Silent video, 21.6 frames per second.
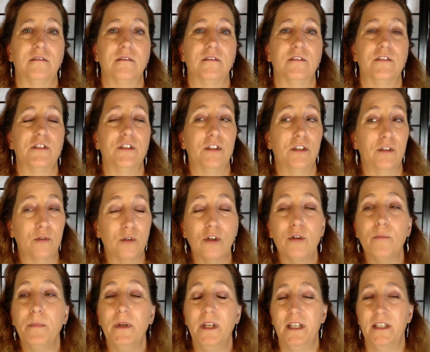So your
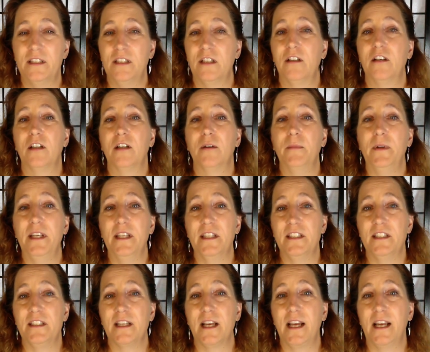grouping isn't going to be
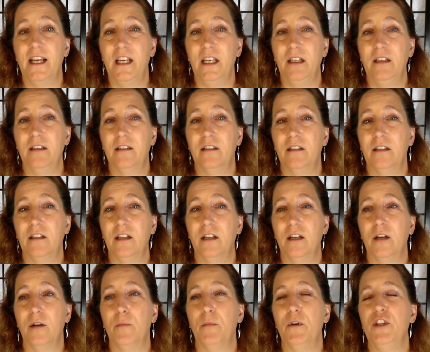as tight,
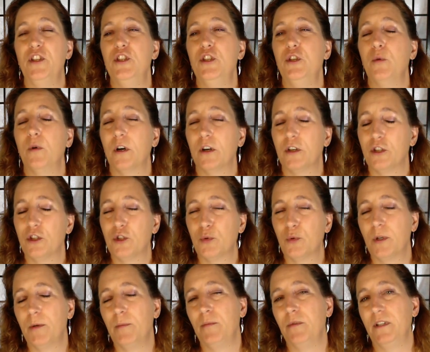but you are
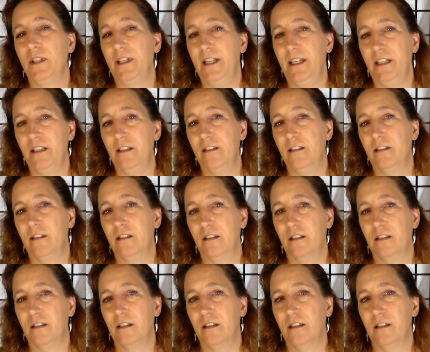tripling
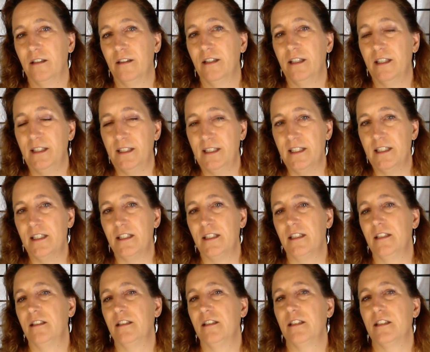the
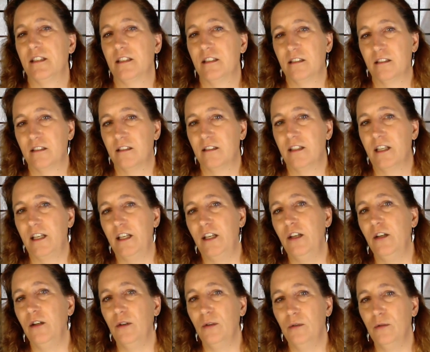distance that
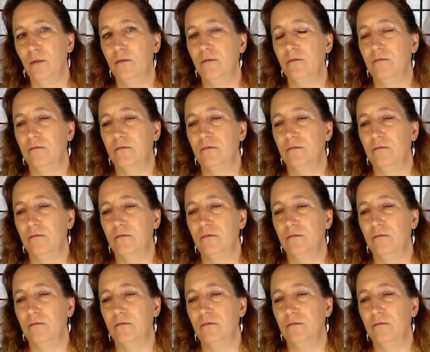you